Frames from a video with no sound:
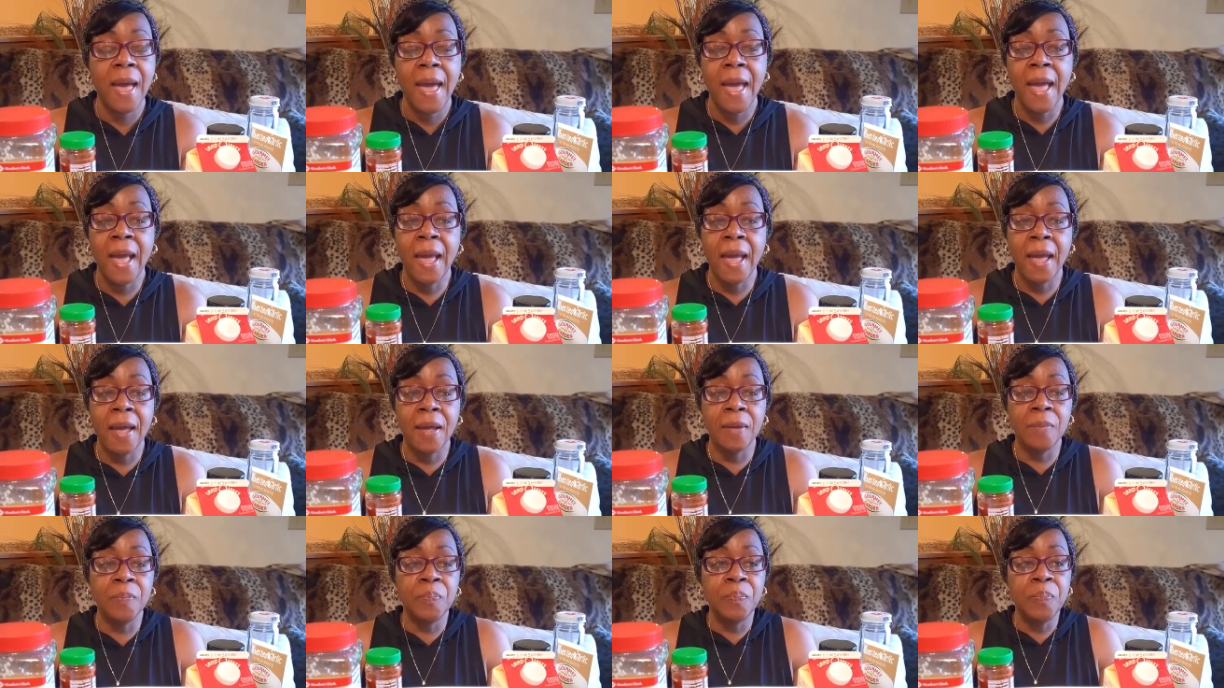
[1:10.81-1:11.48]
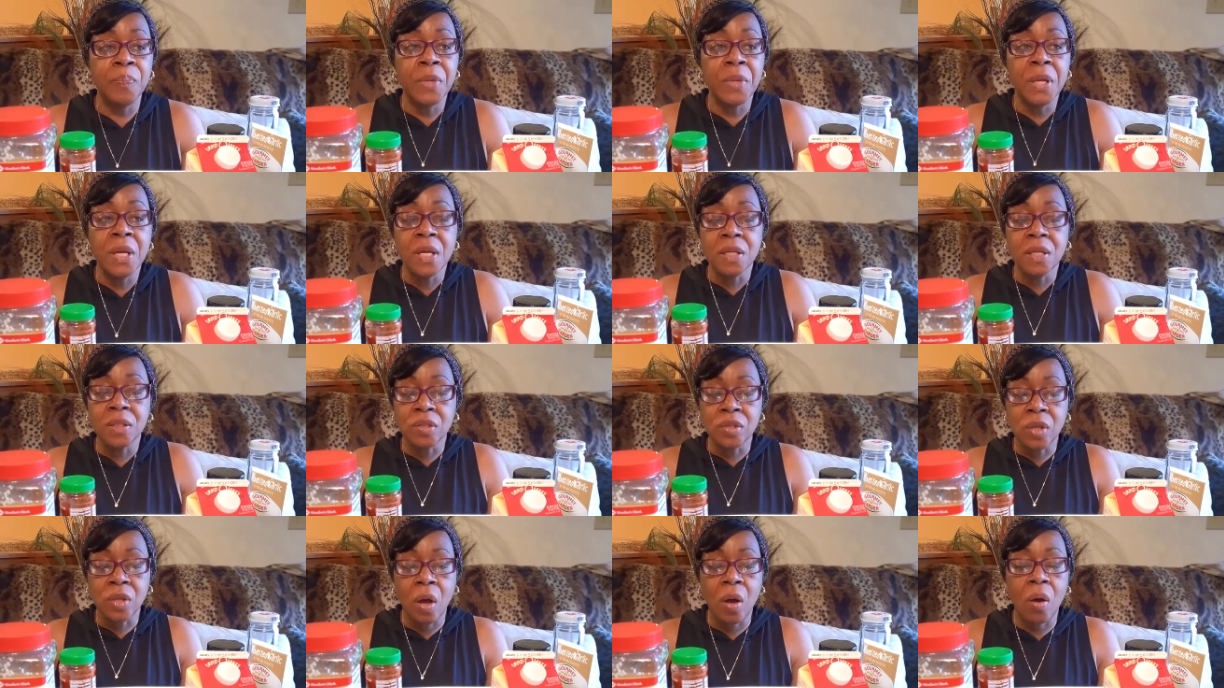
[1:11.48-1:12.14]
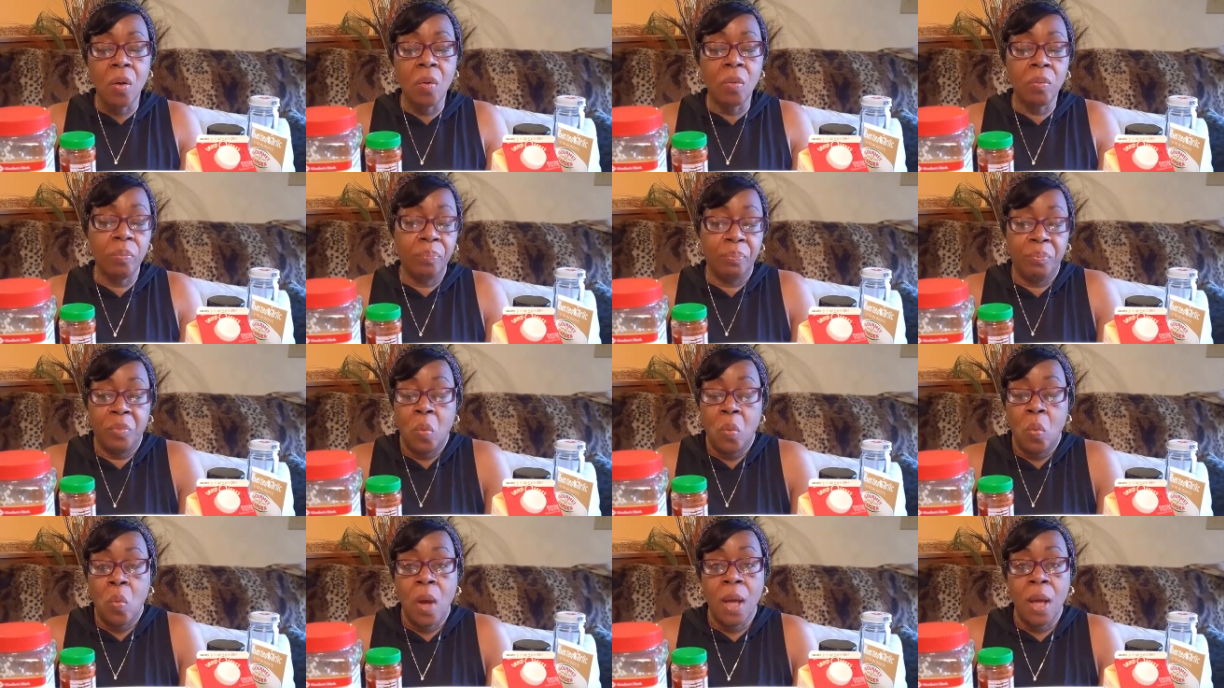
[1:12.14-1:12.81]
And so
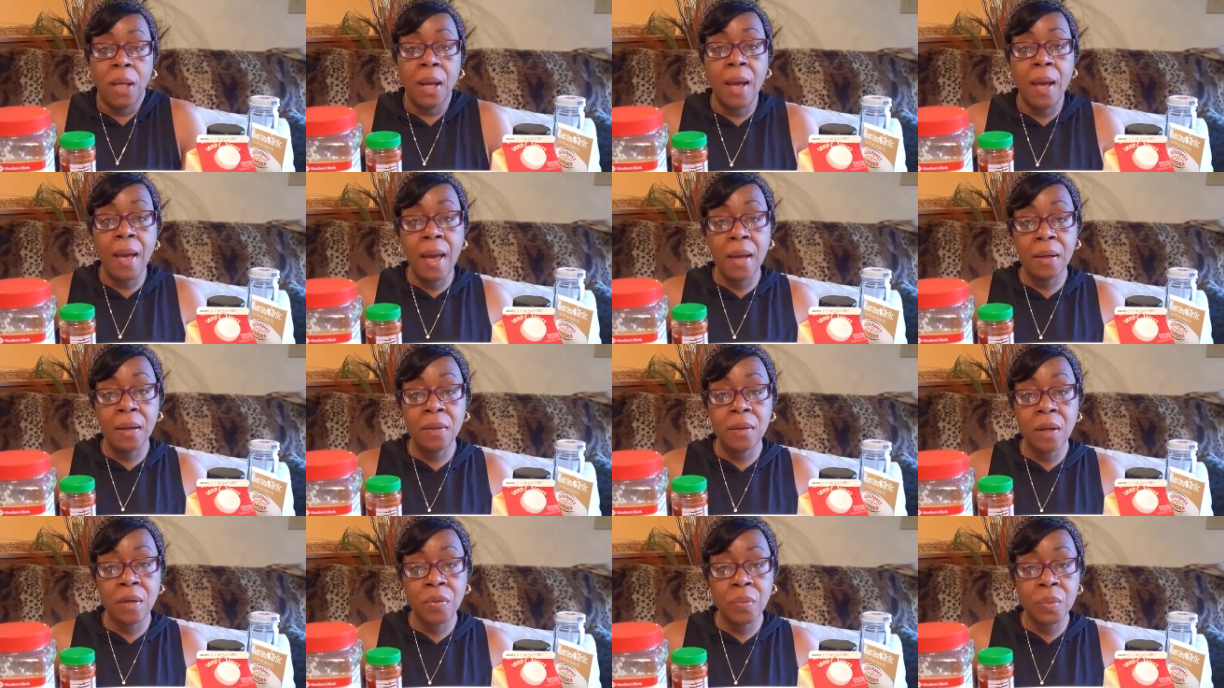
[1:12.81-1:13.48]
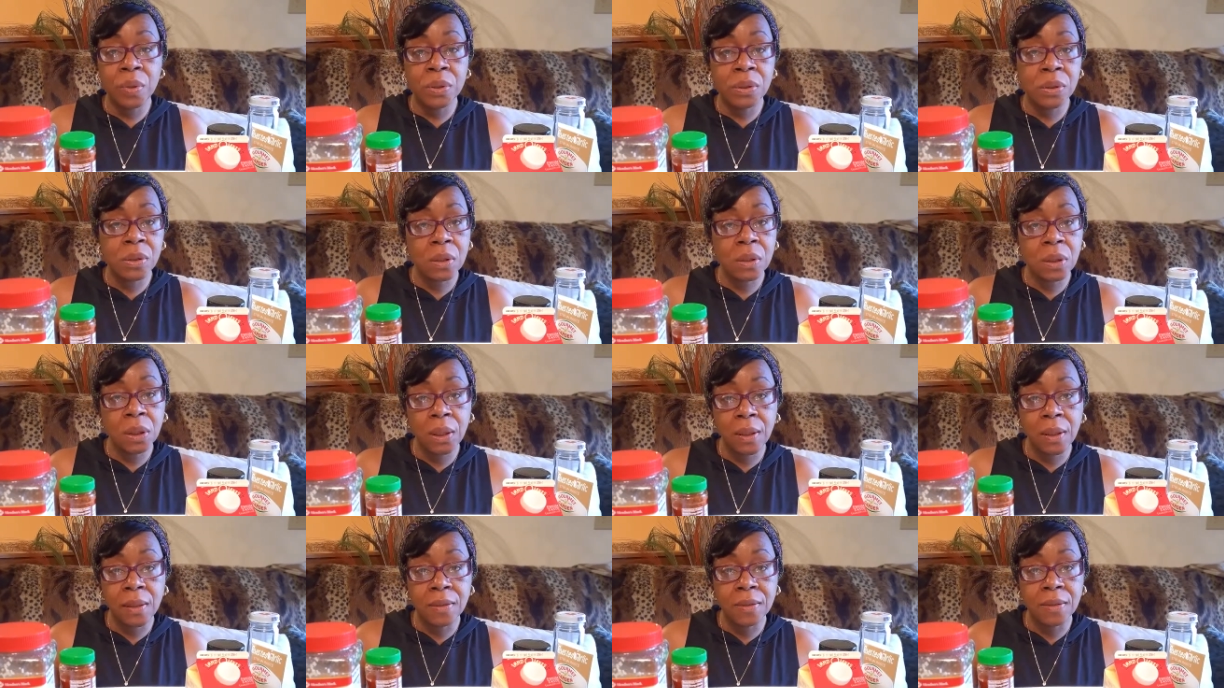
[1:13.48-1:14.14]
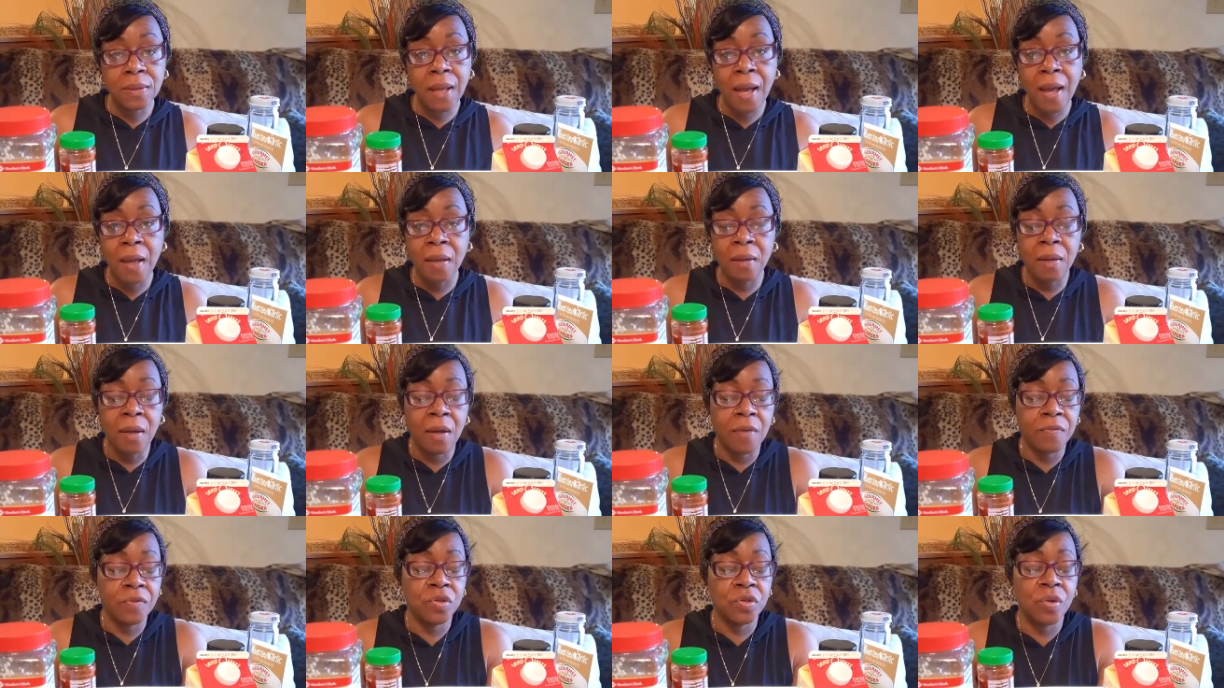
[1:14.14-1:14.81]
why not add another one to the list? I
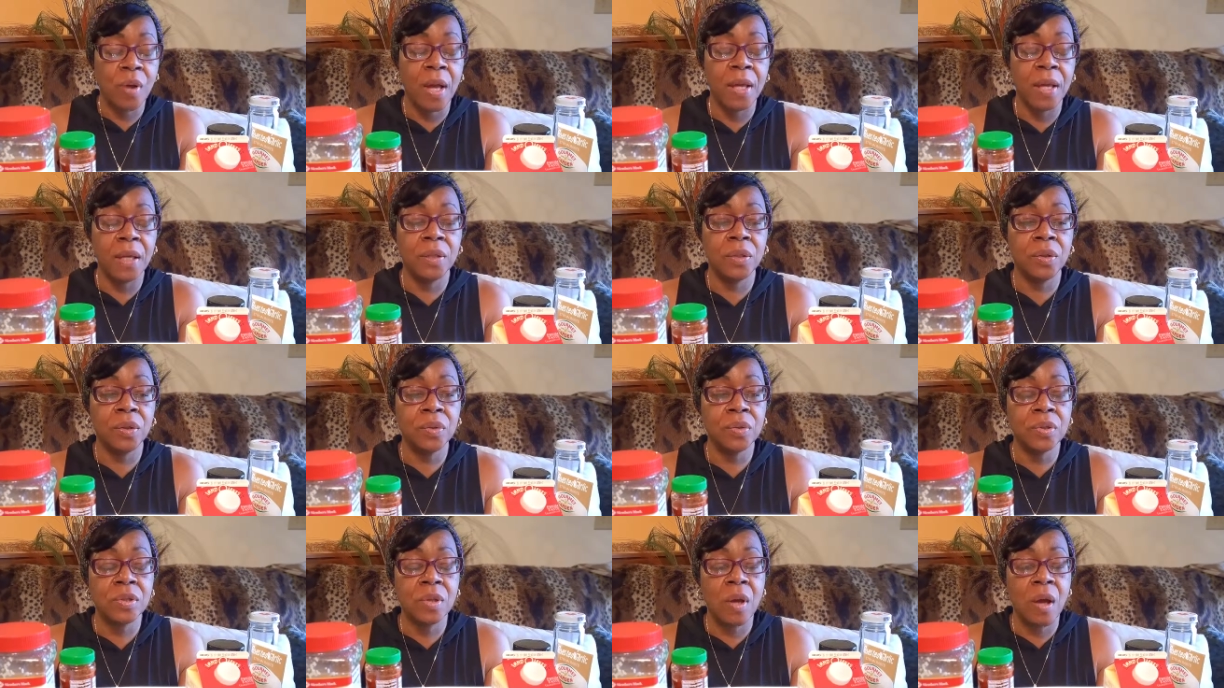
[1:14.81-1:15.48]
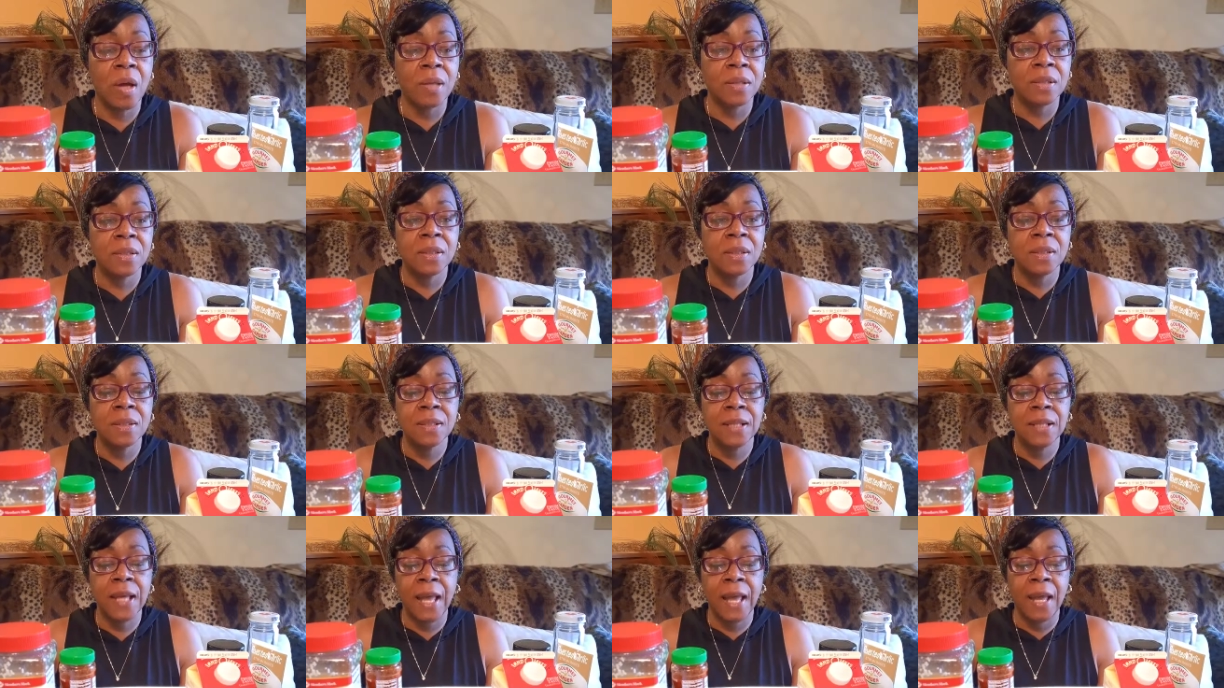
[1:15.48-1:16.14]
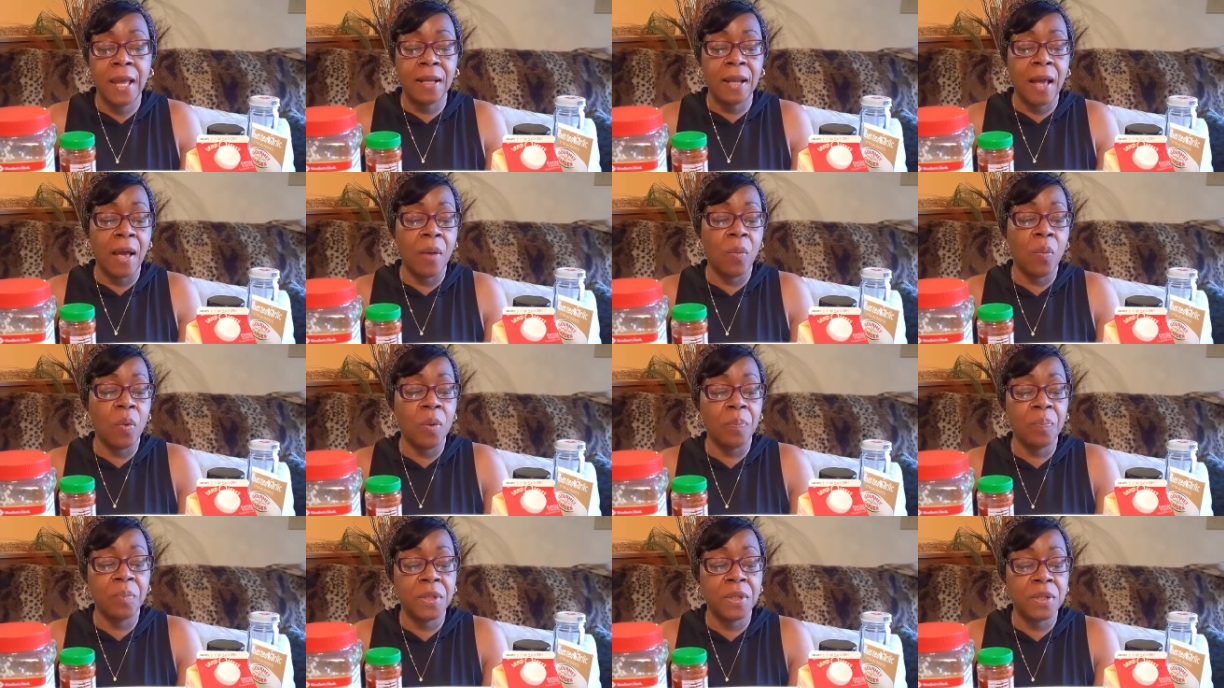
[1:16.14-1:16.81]
love trying new sauces, and I
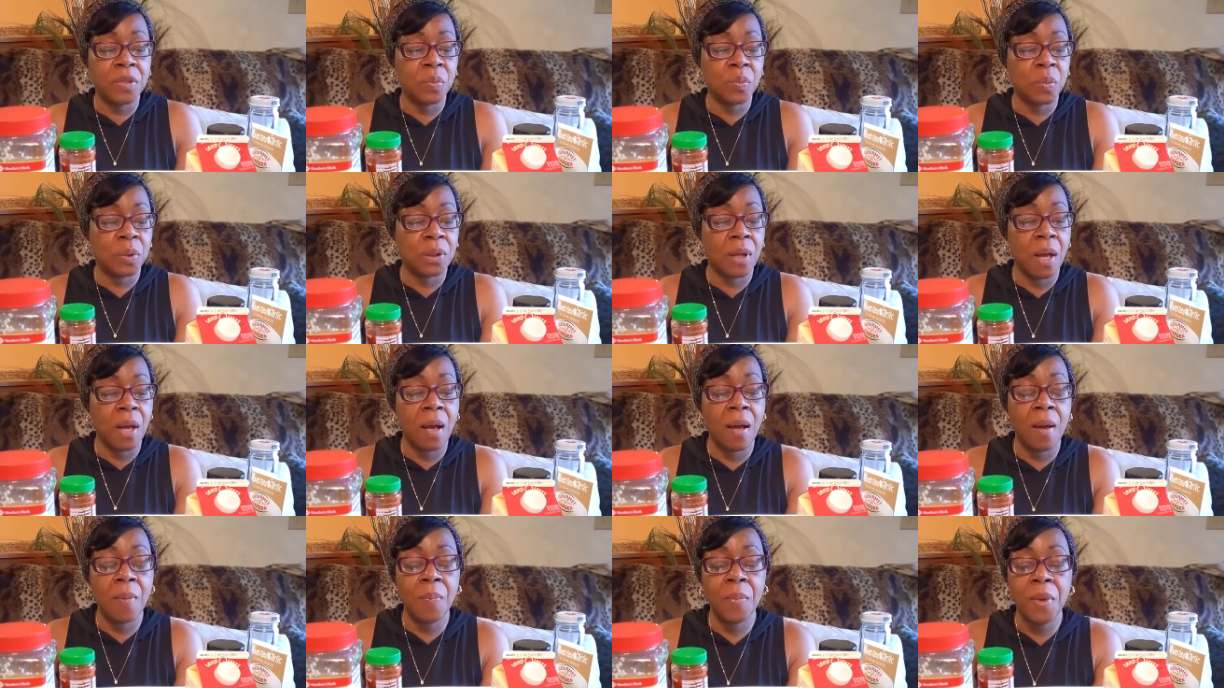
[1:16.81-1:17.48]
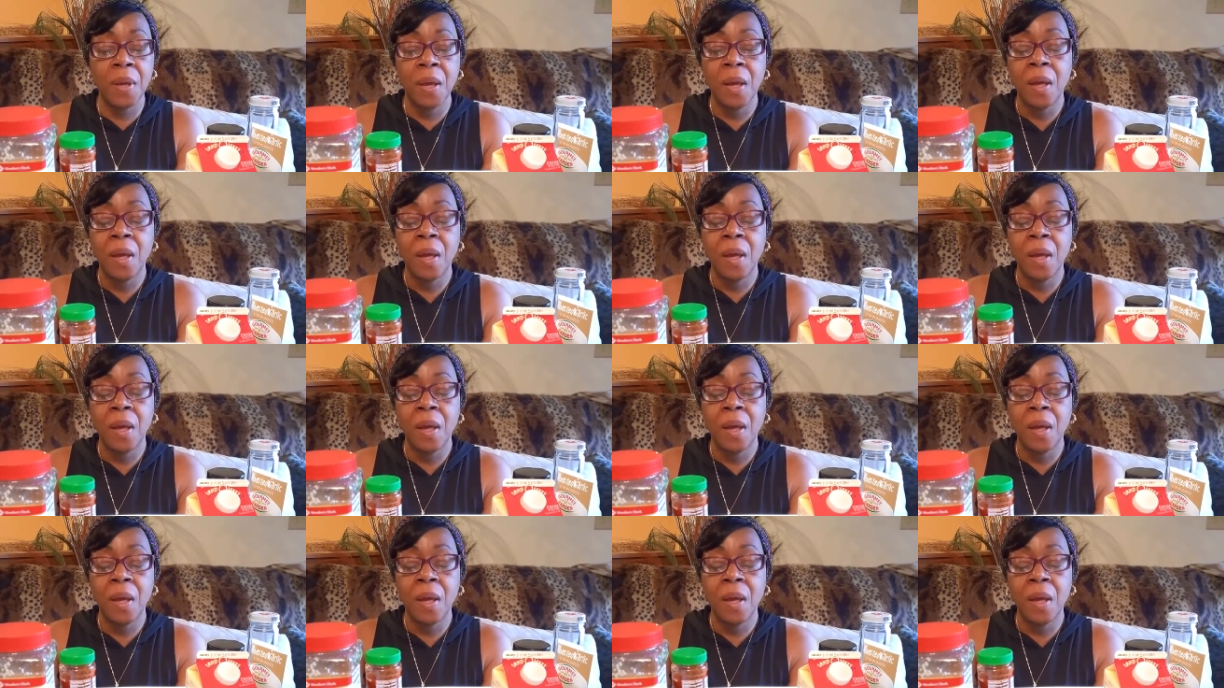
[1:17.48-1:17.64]
whipped this one up.